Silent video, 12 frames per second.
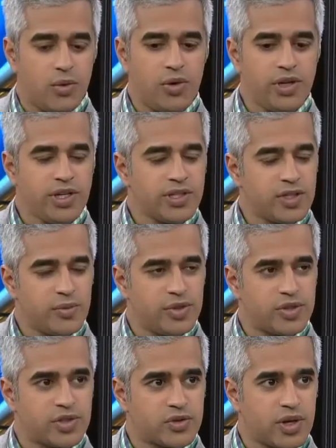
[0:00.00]
where do you summon the
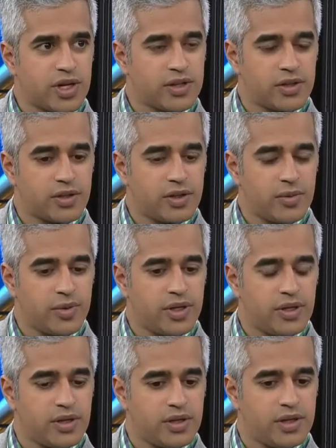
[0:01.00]
strength? I
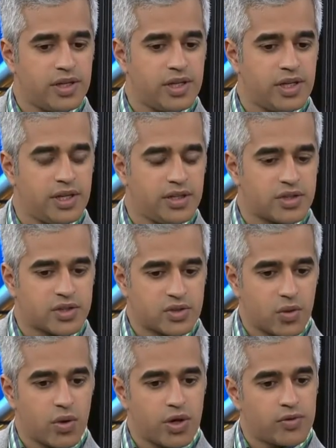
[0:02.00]
mean, the
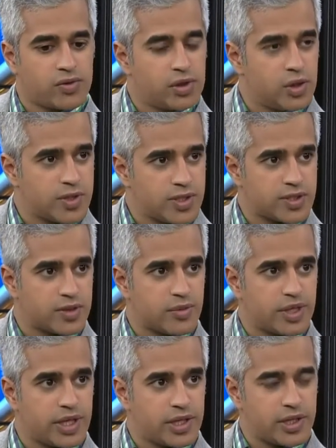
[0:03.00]
story of losing
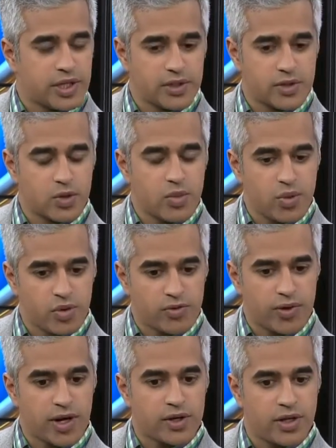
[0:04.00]
somebody, I think, is so
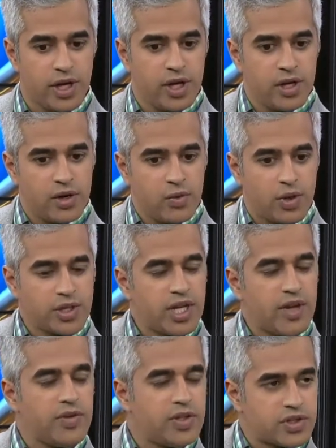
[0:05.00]
profound. What
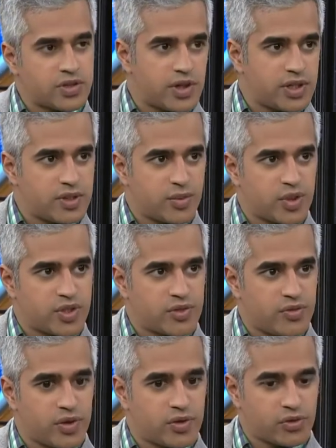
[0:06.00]
gave you the strength to
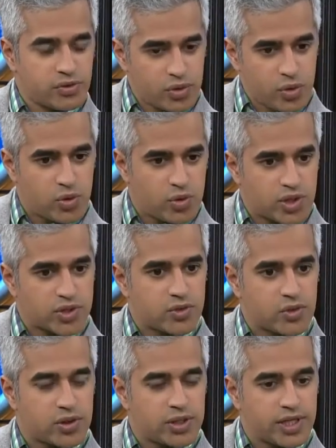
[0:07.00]
persevere through a
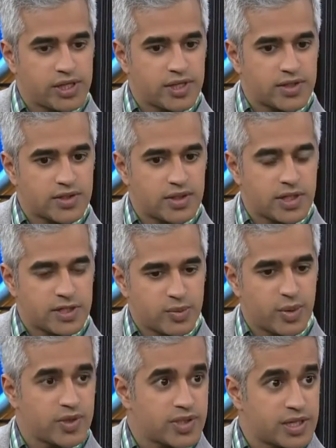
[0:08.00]
story like this, an
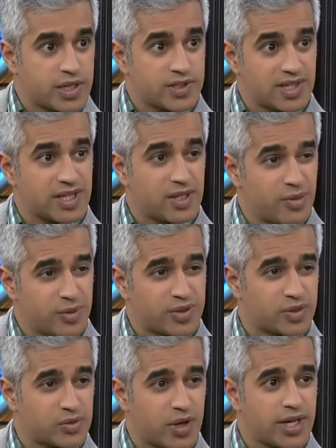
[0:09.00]
experience like this, and then be able
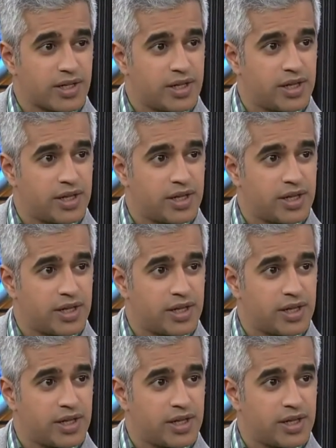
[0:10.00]
to write?